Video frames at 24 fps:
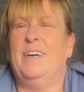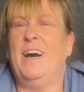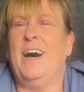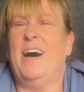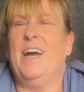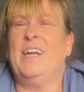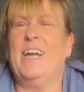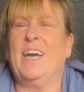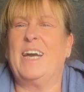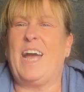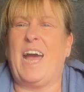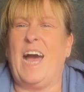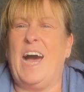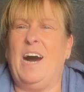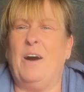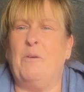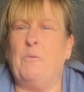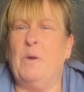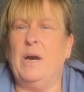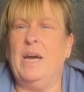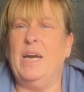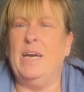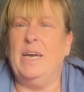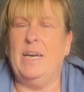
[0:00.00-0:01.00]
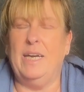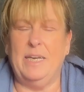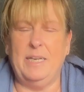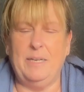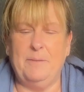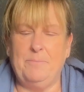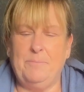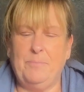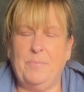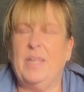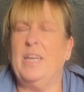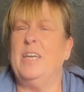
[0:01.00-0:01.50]
And I can't wait.
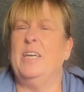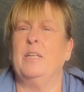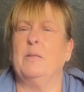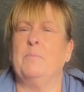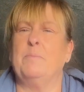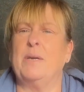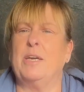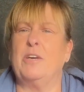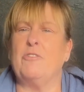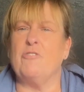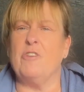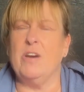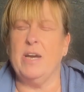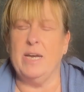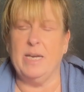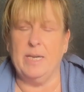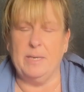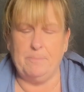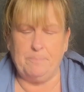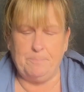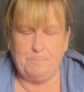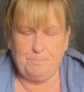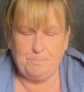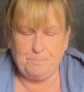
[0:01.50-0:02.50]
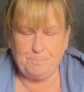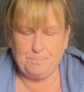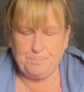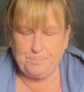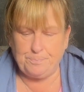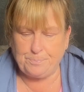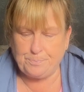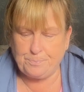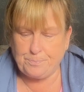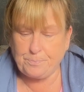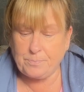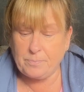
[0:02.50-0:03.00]
It'll be great.
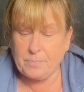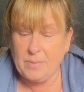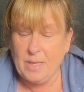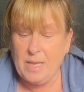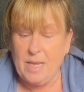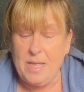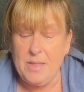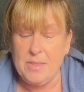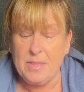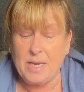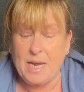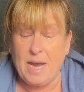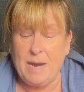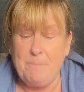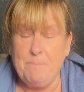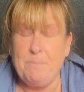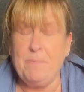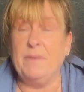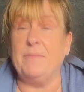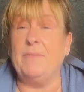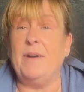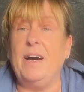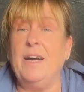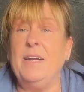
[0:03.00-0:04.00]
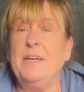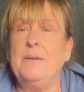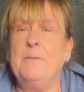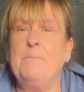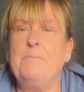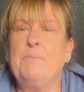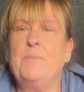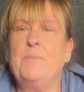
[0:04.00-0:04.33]
The campervan,